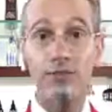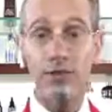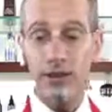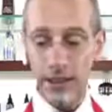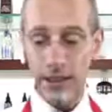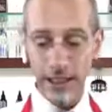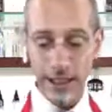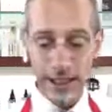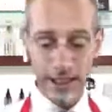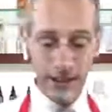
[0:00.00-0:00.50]

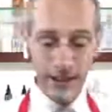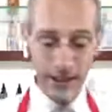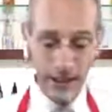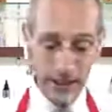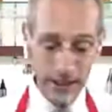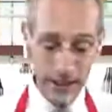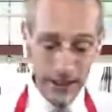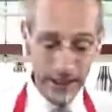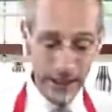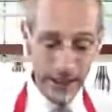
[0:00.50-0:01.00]
in
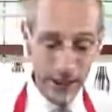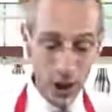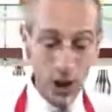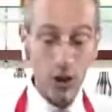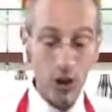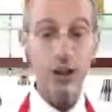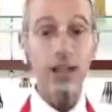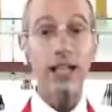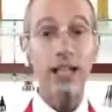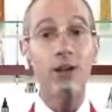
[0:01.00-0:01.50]
Nick and
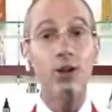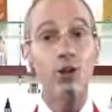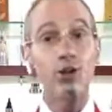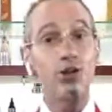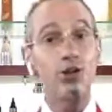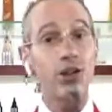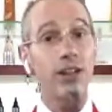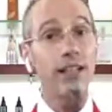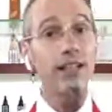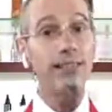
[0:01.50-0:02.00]
Nora, or
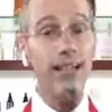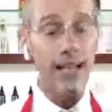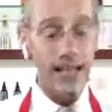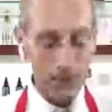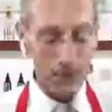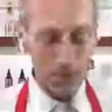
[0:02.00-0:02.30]
straight up,